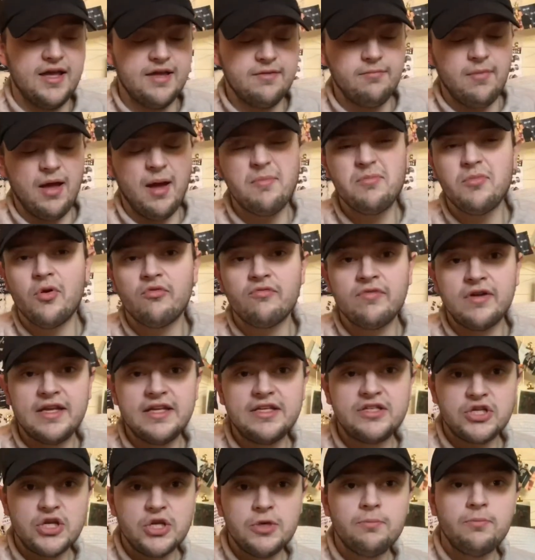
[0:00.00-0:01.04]
I'm not really
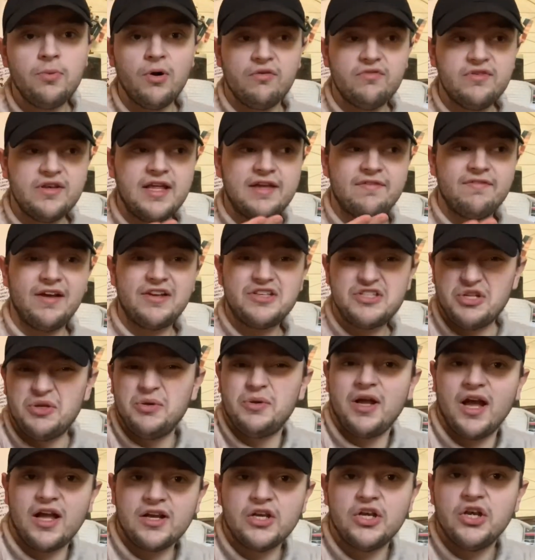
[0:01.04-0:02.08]
too bothered if I do
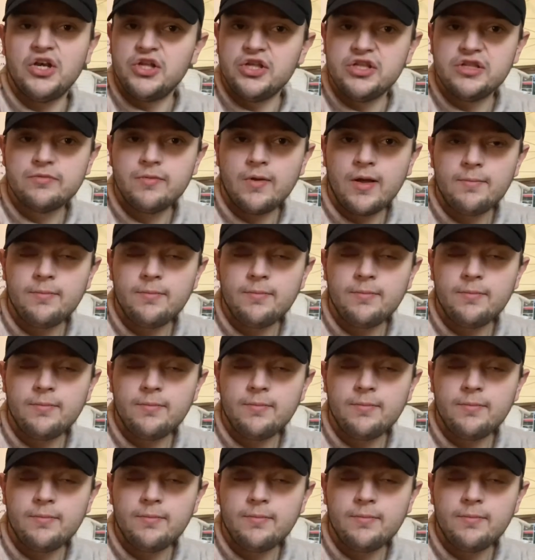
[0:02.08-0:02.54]
kind of lose one,